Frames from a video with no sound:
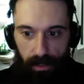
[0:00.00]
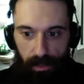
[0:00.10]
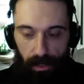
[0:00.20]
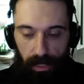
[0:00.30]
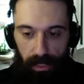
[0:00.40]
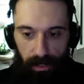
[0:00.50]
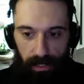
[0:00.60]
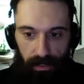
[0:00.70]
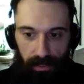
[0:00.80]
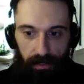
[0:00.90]
I mean,
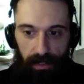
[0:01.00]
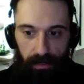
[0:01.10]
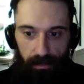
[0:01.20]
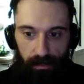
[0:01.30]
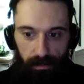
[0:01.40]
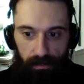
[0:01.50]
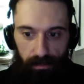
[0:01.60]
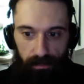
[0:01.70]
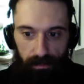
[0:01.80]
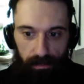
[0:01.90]
it
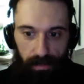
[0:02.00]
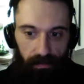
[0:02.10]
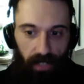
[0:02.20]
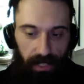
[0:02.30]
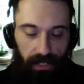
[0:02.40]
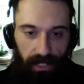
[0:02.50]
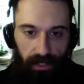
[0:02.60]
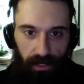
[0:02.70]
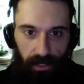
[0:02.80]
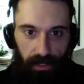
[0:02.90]
very
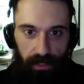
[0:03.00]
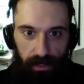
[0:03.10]
intentionally.